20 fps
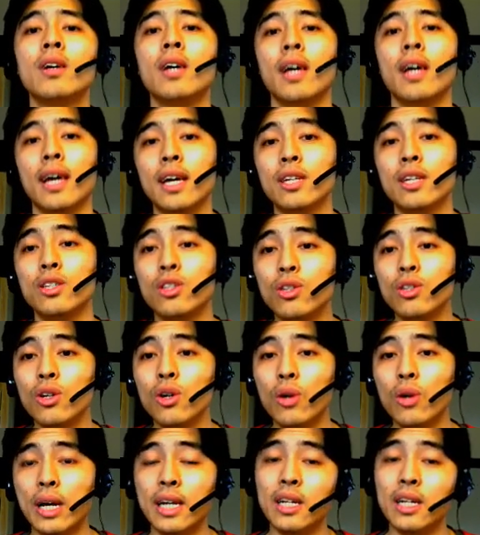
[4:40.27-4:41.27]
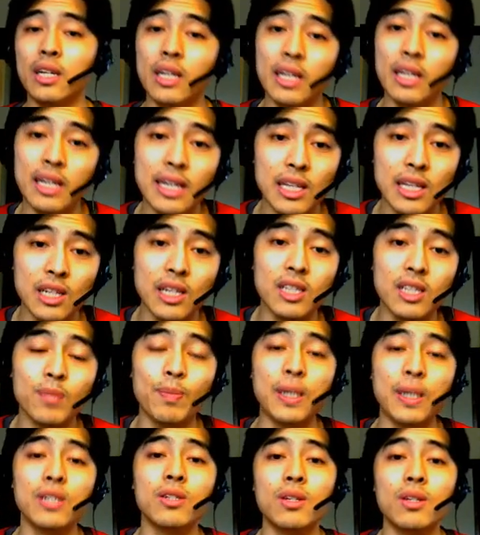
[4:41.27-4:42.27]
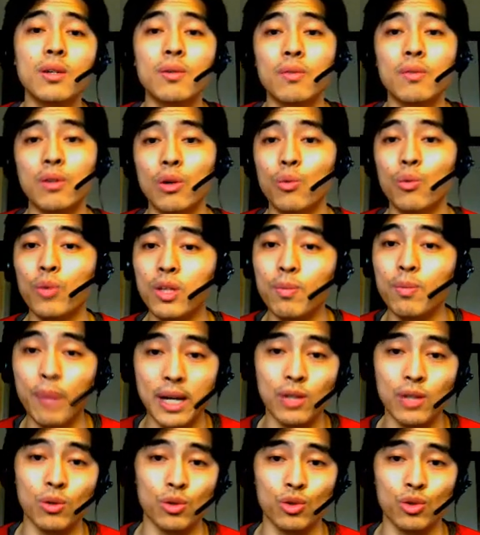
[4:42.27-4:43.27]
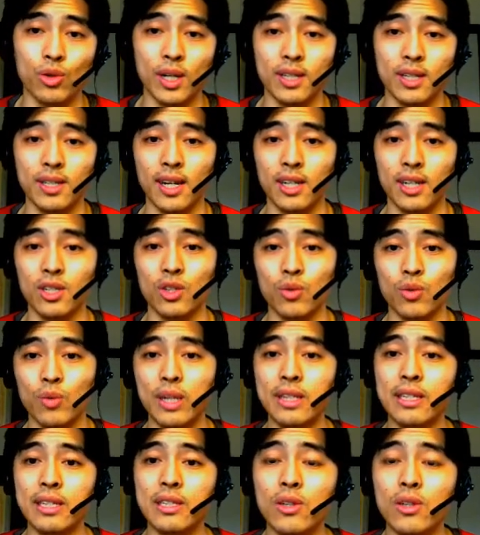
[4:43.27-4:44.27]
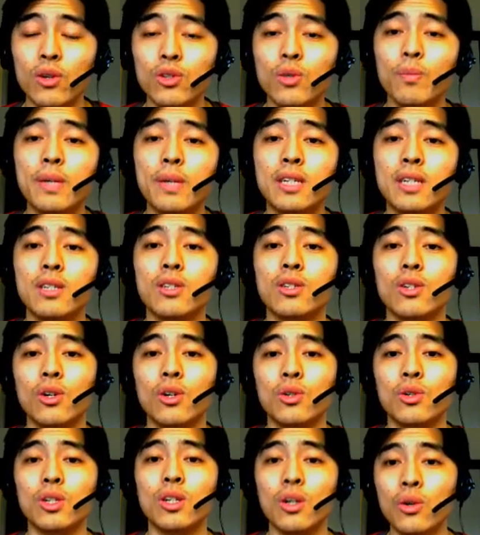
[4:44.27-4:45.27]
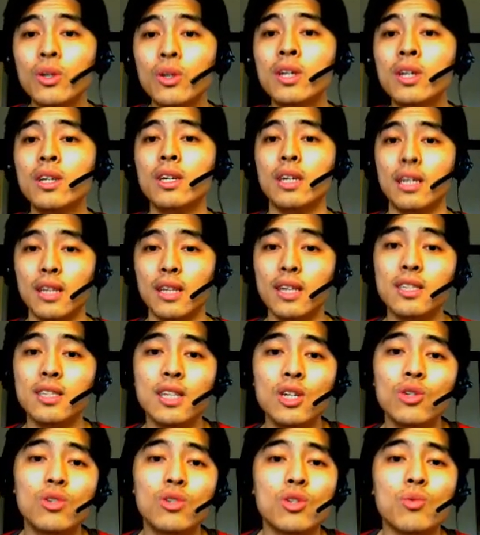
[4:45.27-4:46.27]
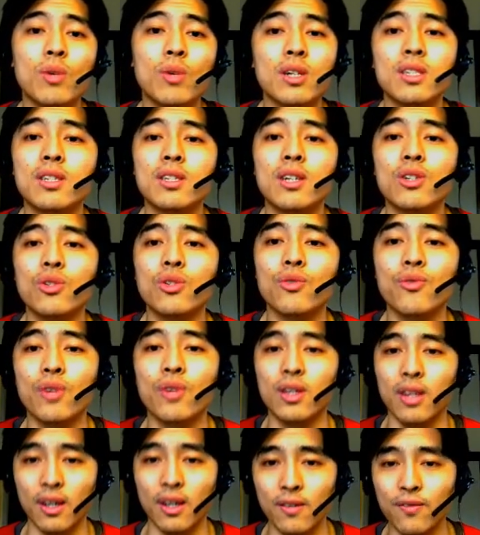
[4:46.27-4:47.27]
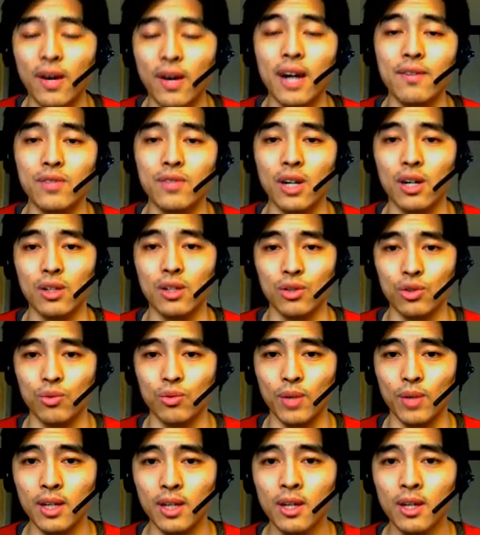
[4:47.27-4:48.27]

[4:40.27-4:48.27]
And so, and it, especially with microtransactions, right? This also makes it so, you know, let's say you just want to send your friend like $5, right?